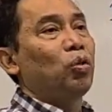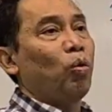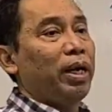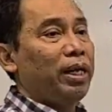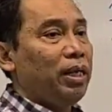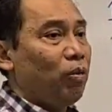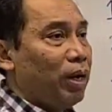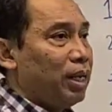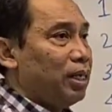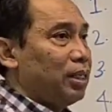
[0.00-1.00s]

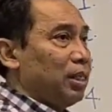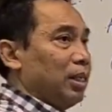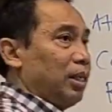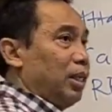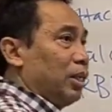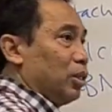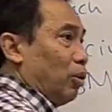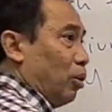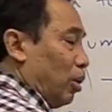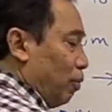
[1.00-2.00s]
21 years
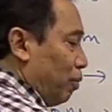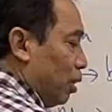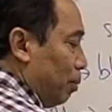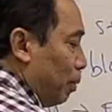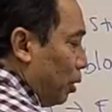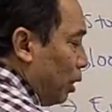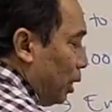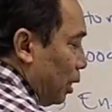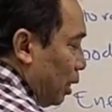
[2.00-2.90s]
old for the boy,